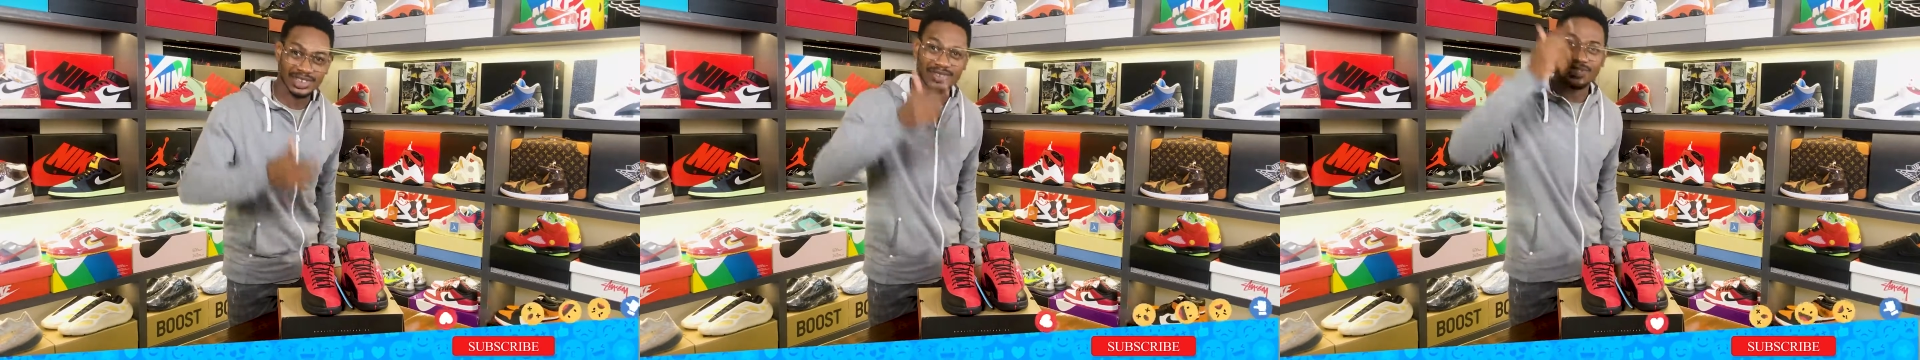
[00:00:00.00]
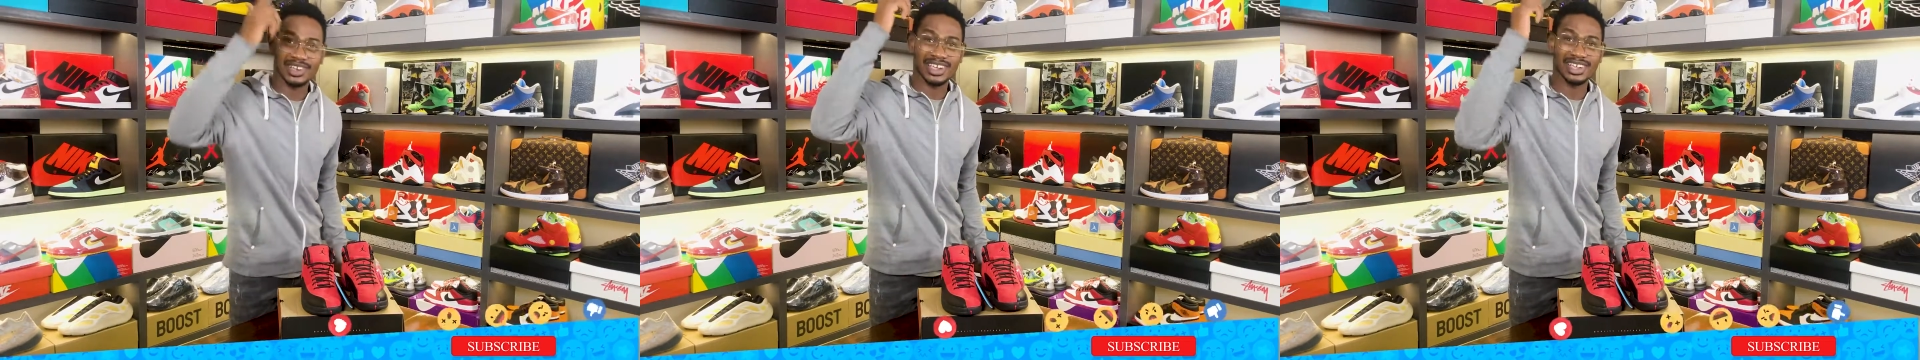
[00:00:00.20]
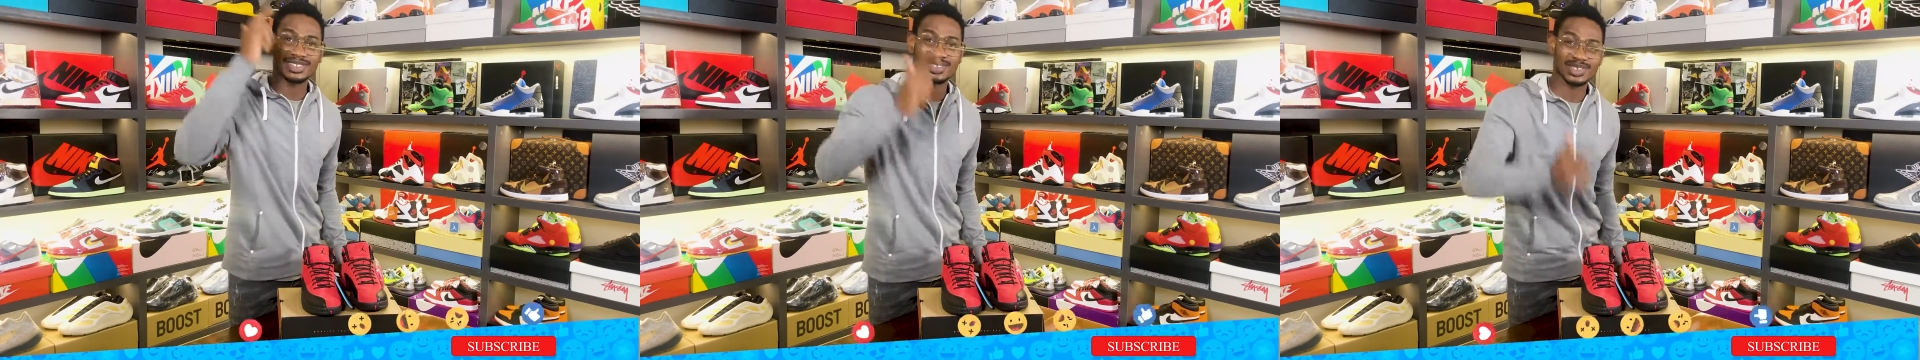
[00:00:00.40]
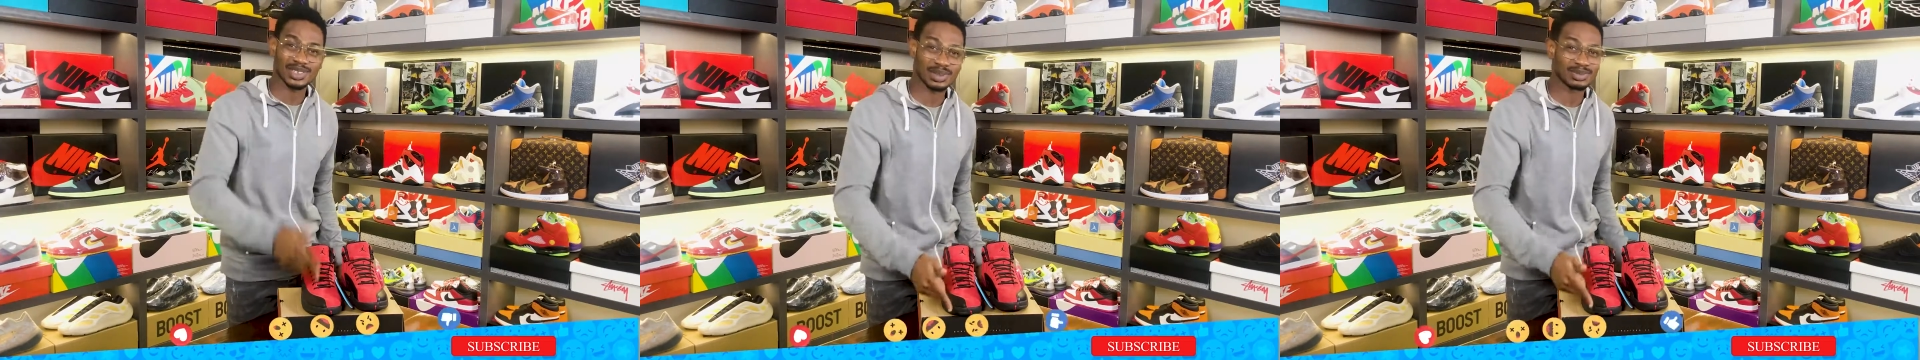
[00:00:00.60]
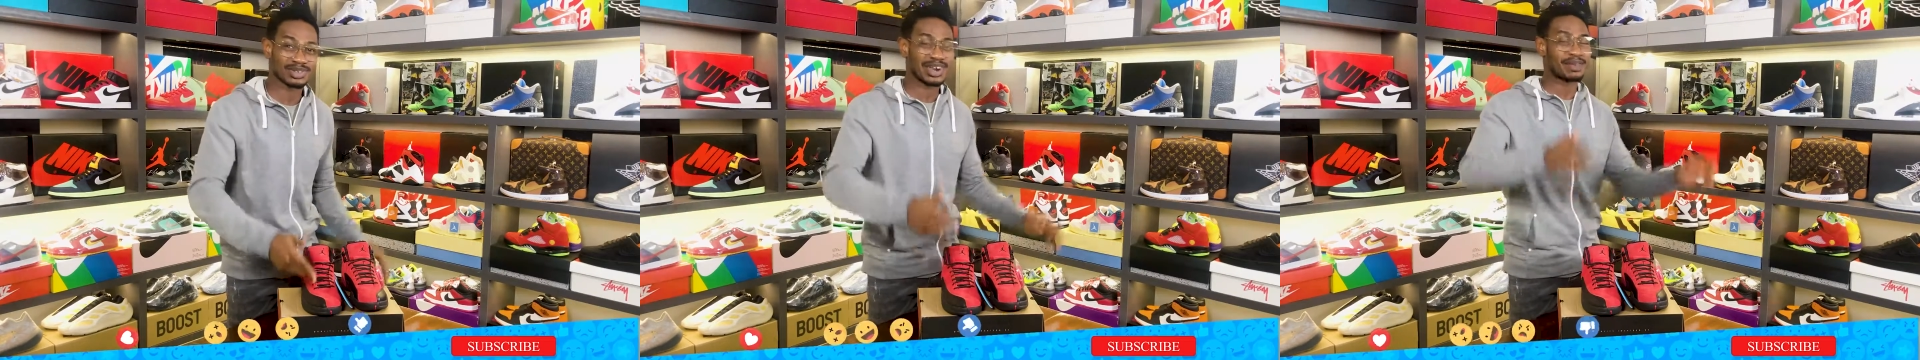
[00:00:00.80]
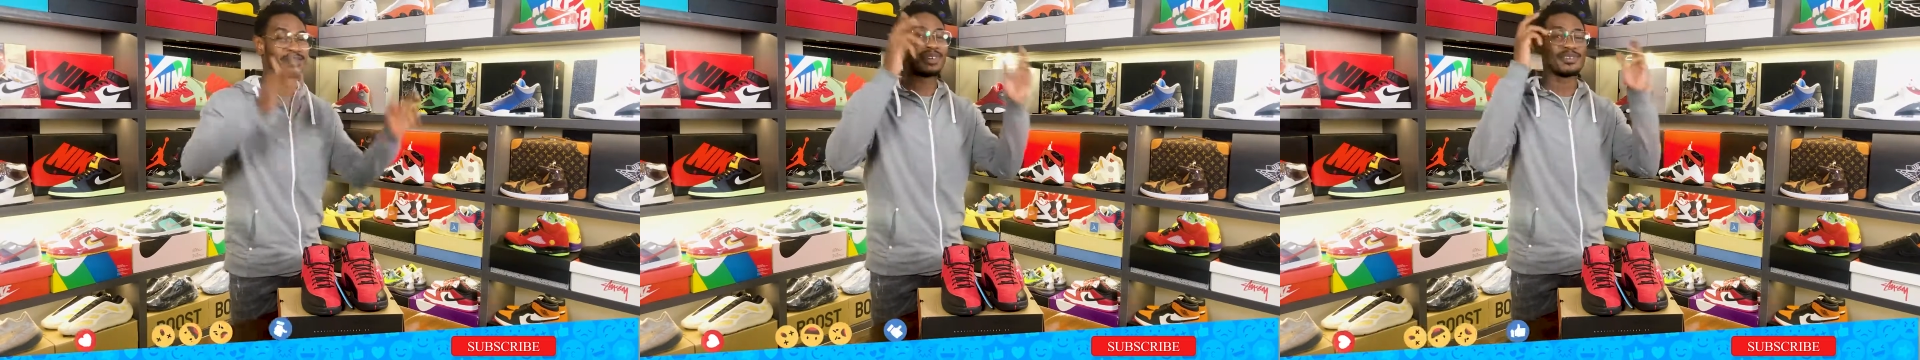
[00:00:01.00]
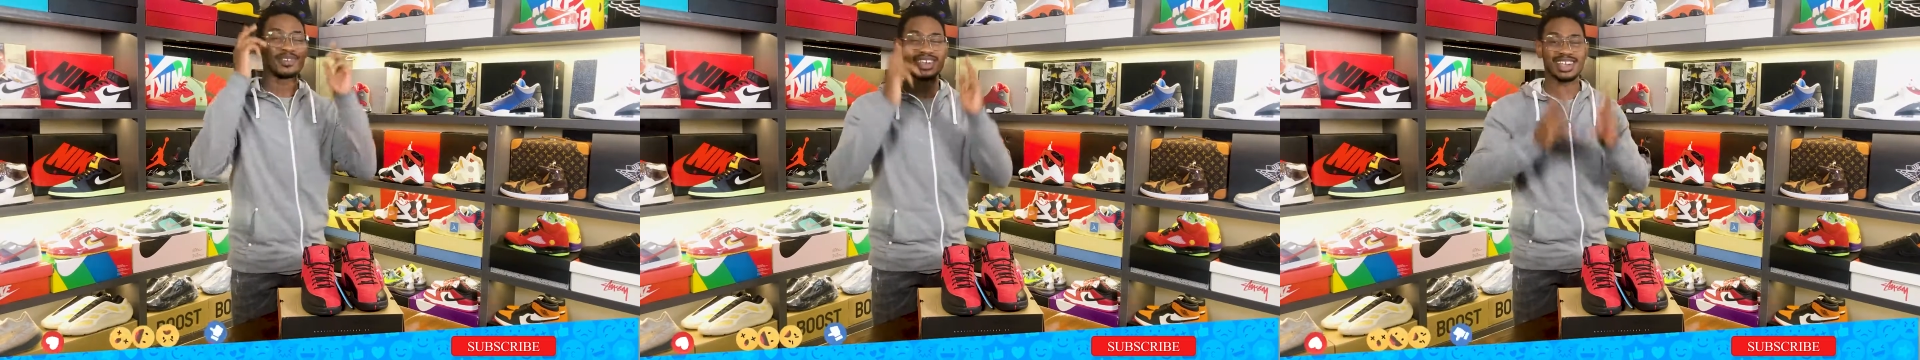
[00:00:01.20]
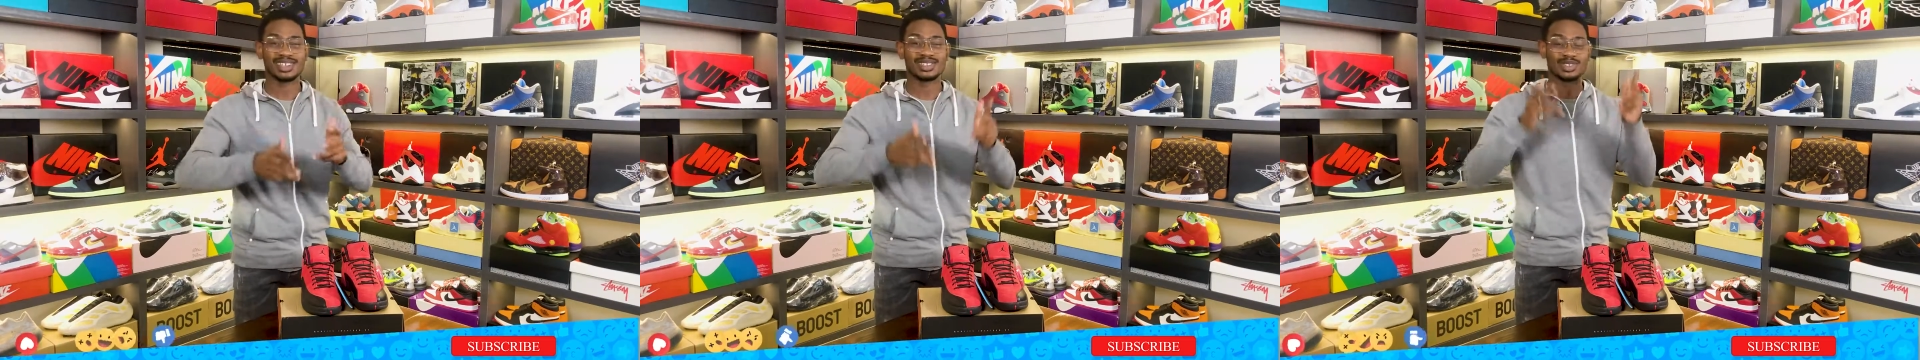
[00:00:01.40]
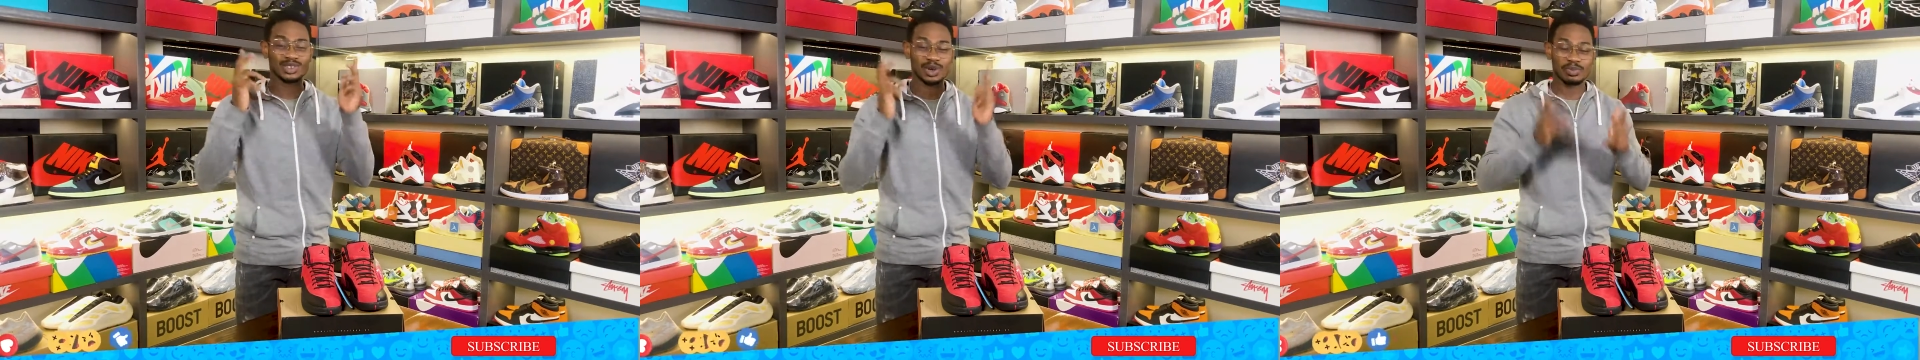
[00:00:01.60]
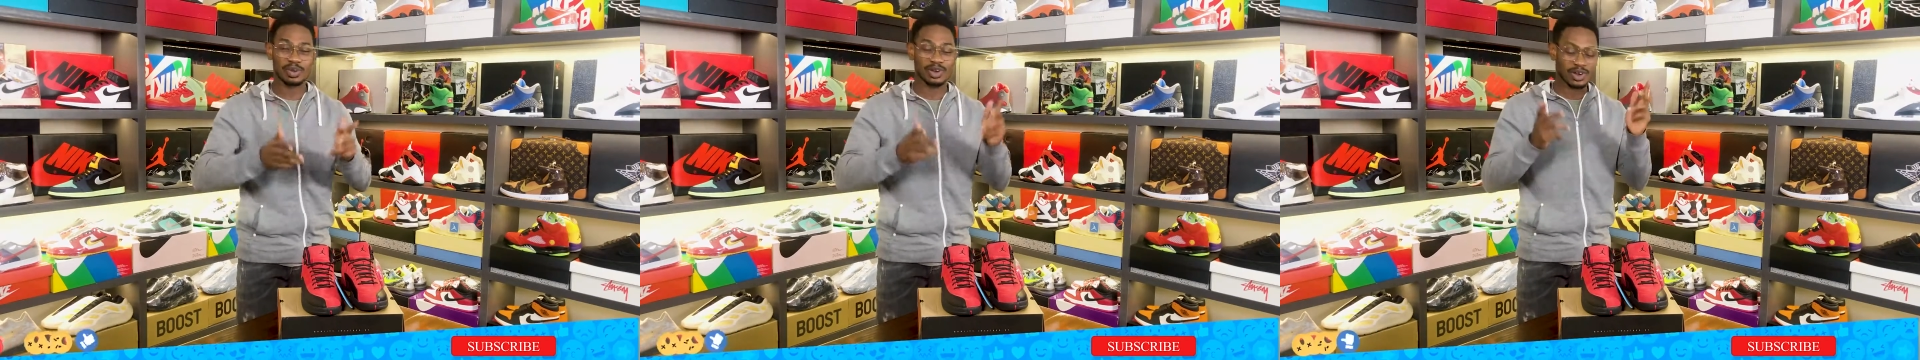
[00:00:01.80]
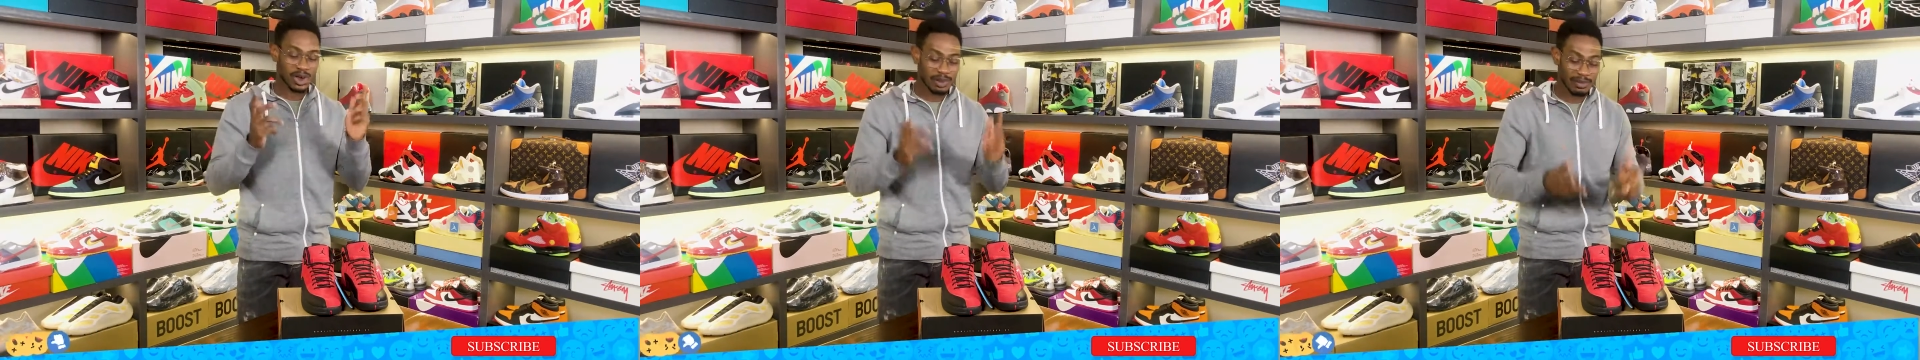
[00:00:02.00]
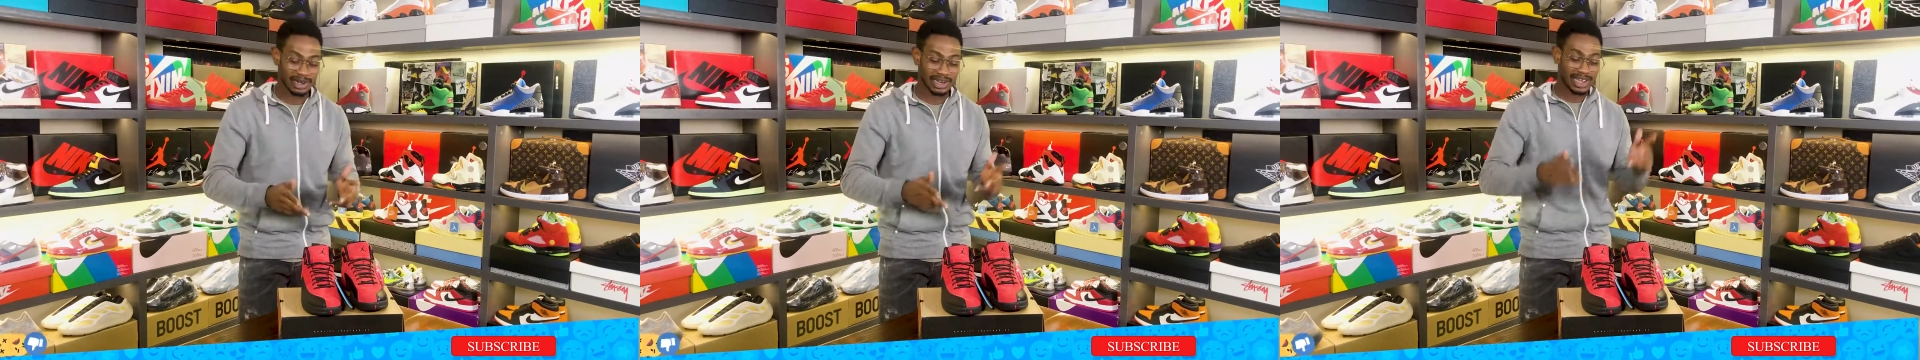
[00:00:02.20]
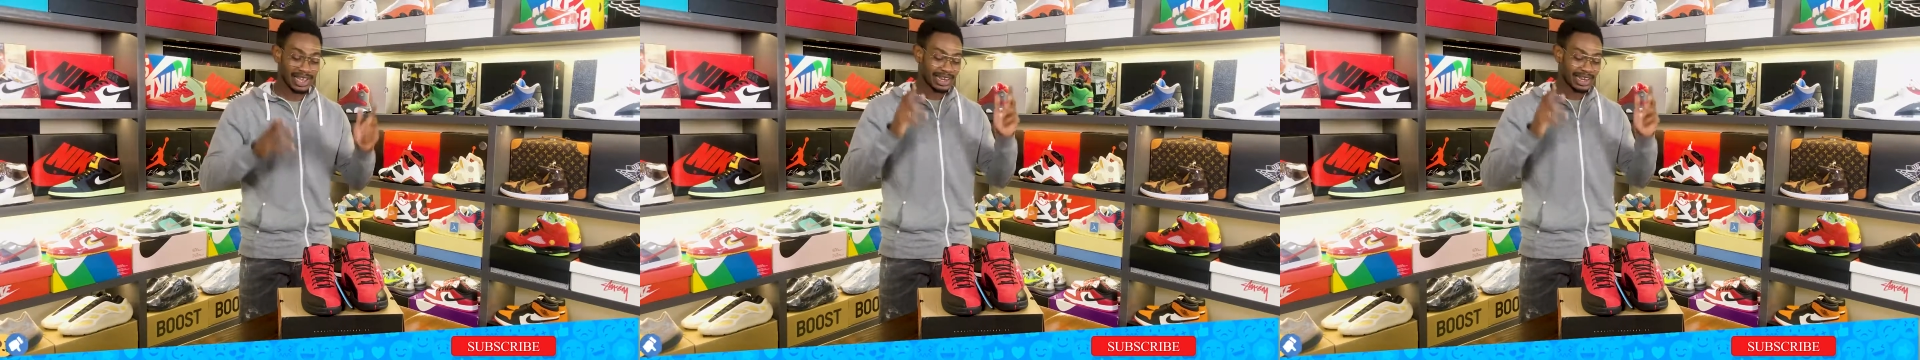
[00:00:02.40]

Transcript: don't forget to subscribe, don't forget to drop your comment.